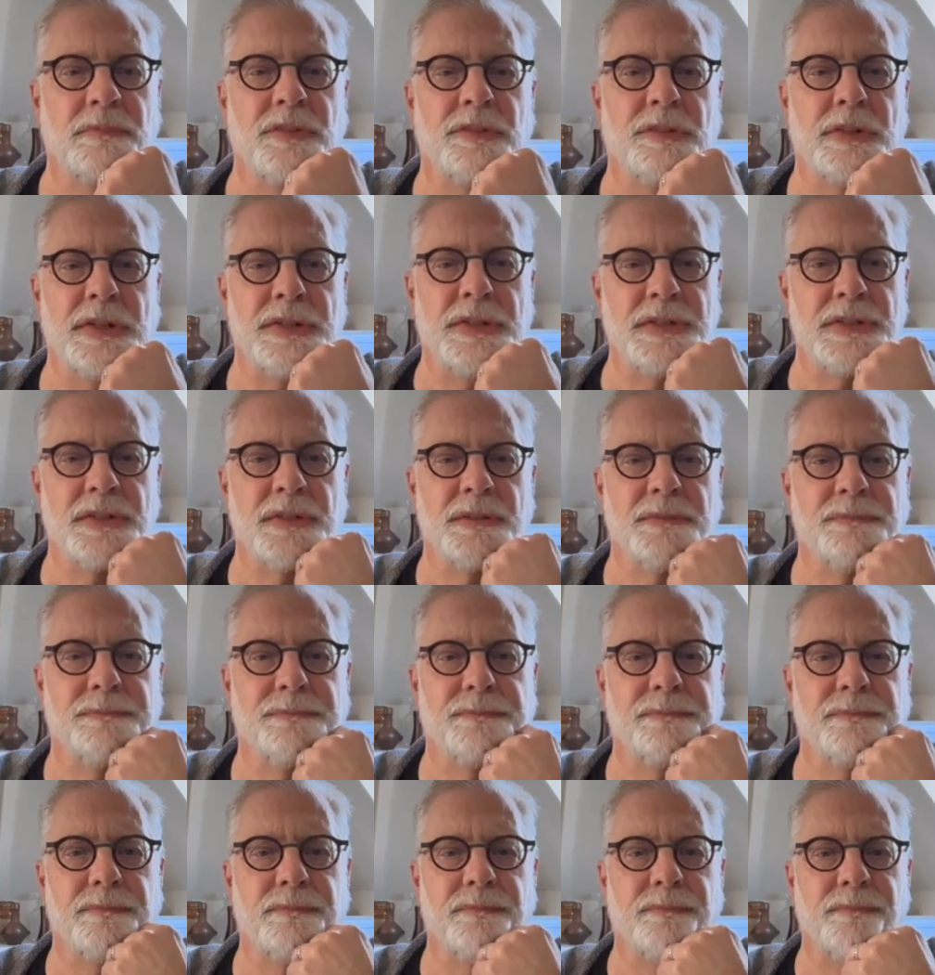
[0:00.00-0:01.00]
First.
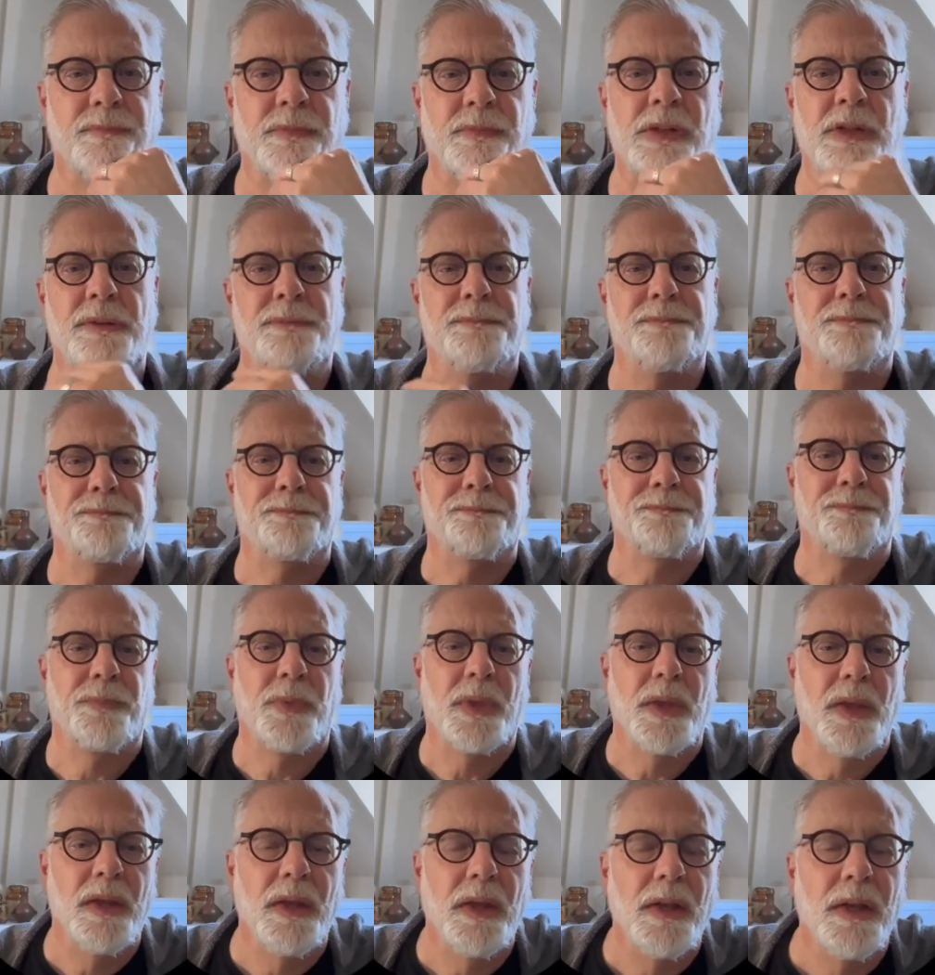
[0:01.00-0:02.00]
Okay.
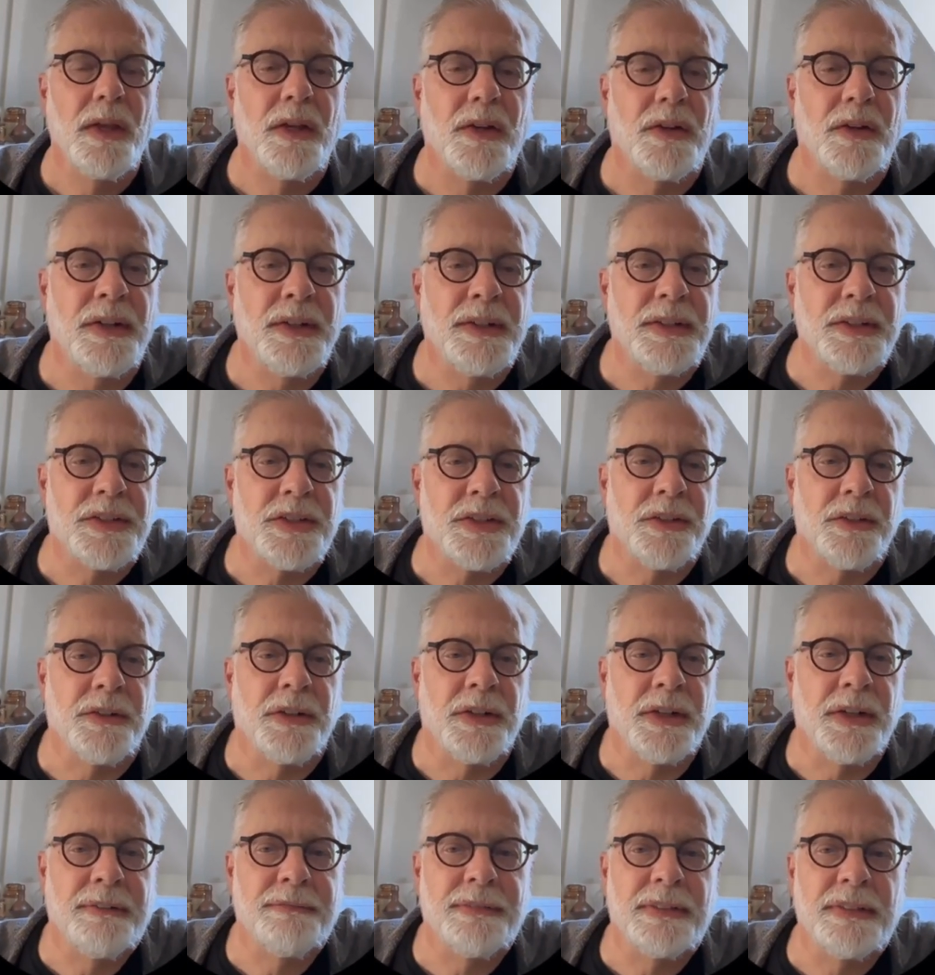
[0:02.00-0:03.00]
All right. So there
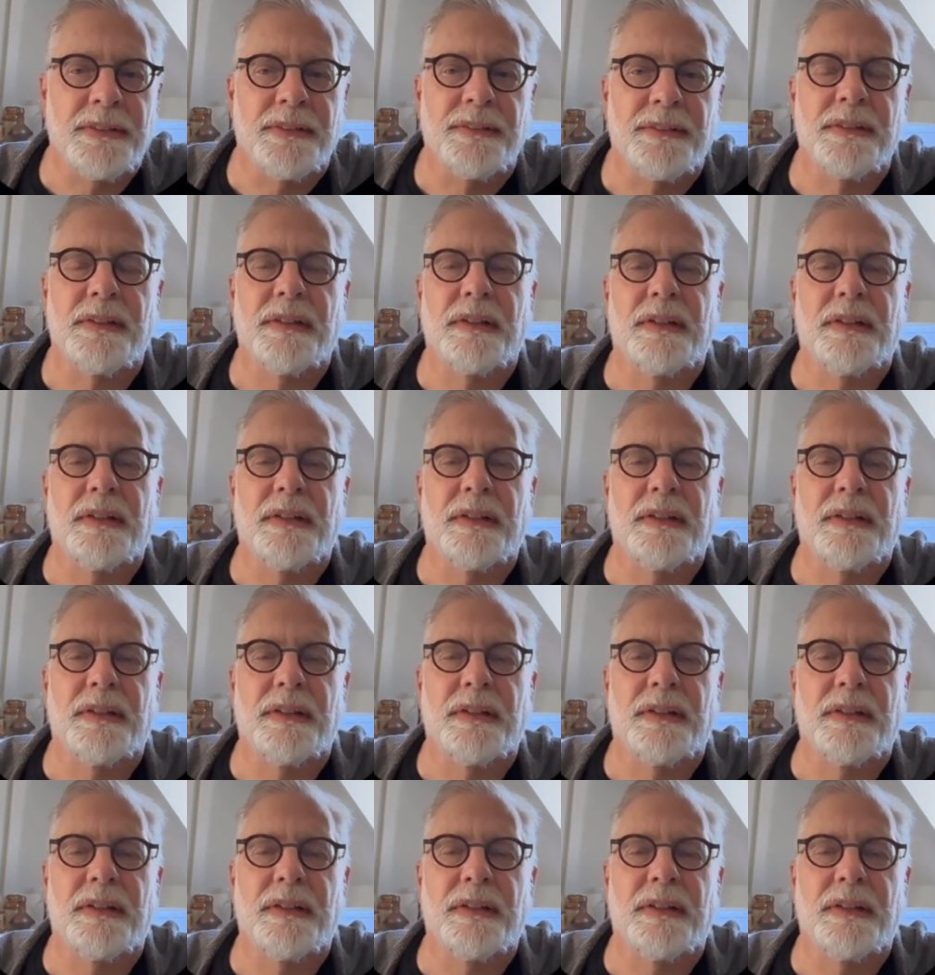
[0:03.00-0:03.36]
you have it.